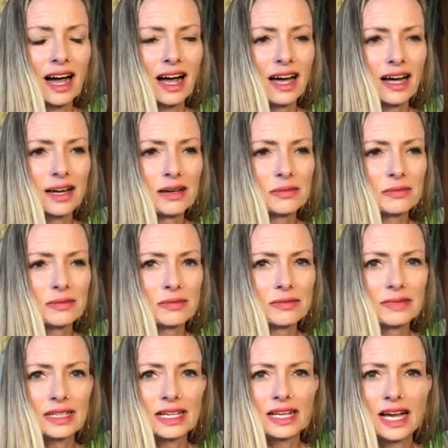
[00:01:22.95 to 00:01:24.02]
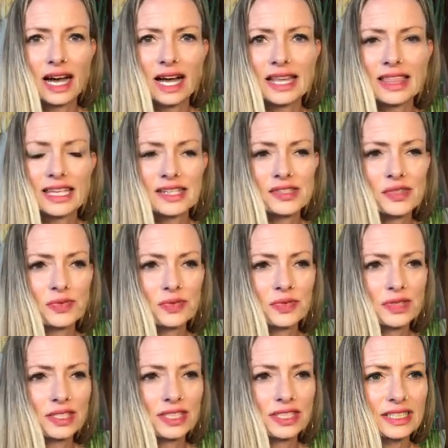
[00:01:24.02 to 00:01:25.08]
I think it's
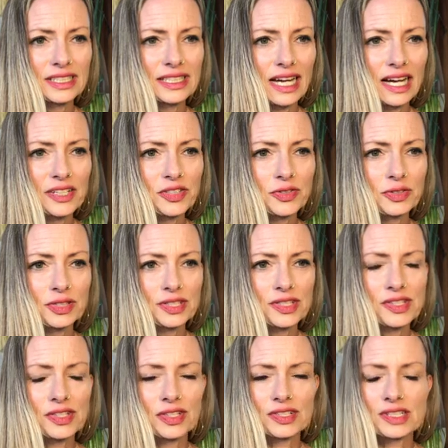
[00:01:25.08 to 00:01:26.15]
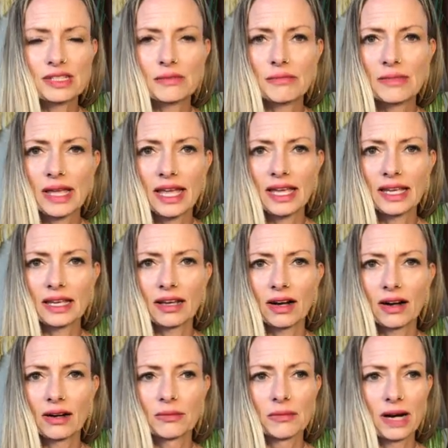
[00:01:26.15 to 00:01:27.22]
really natural to start to make
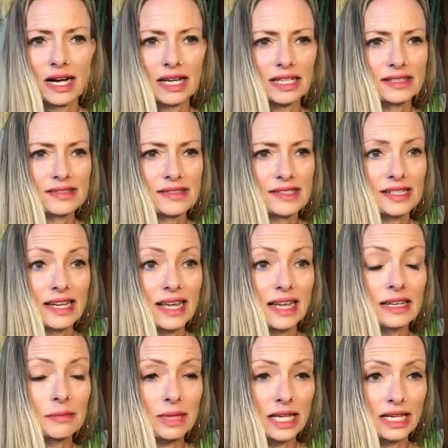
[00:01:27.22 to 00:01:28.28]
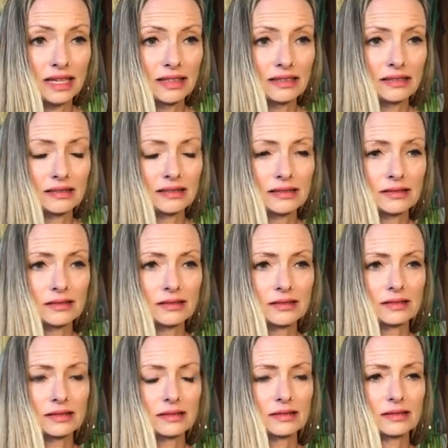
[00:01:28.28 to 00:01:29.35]
our minds an enemy.
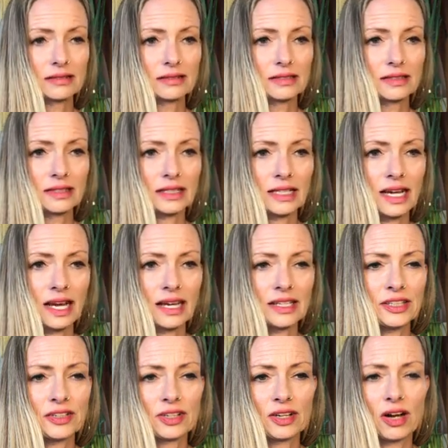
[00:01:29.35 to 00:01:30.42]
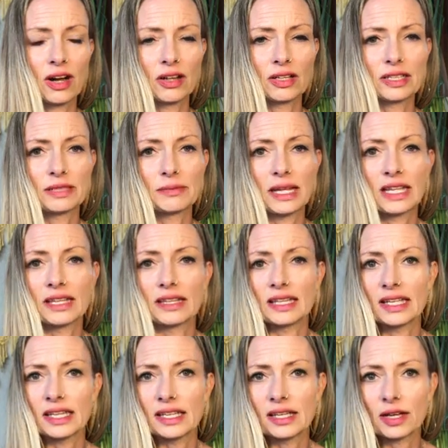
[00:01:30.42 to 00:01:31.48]
Yeah, you can call it making
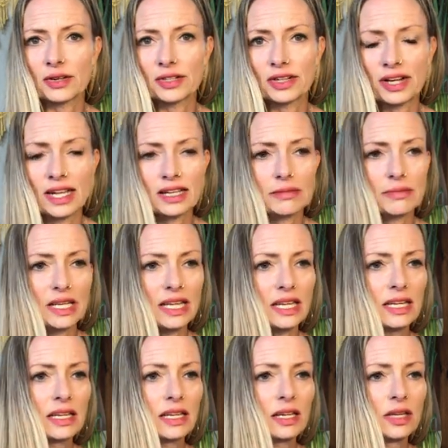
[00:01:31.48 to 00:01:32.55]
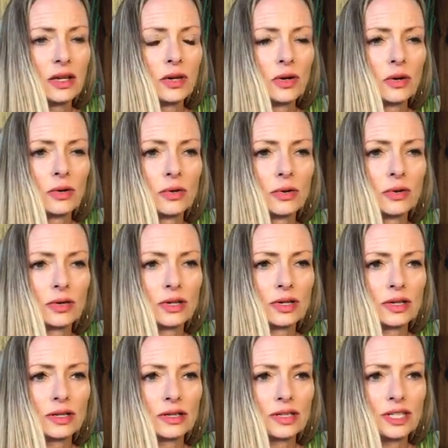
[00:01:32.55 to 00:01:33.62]
the ego your enemy,
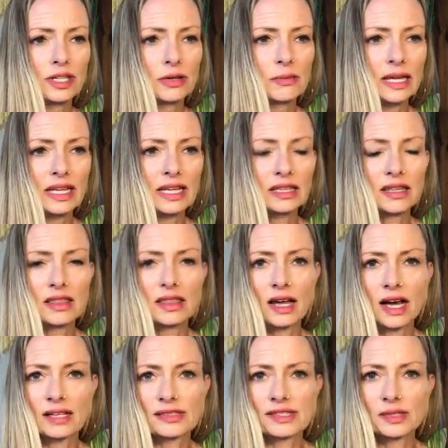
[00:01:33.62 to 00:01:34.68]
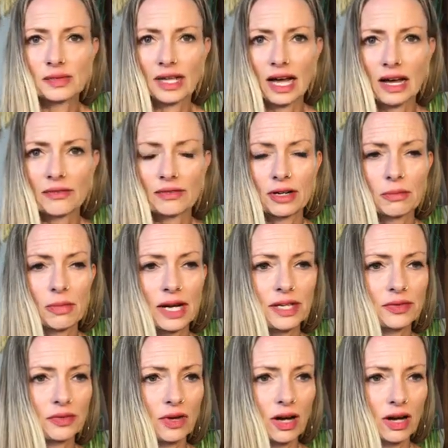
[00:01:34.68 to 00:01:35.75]
or, making the thoughts that we have in our
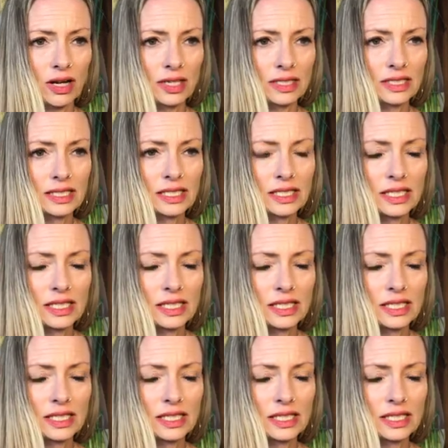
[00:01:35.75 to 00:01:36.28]
mind wrong.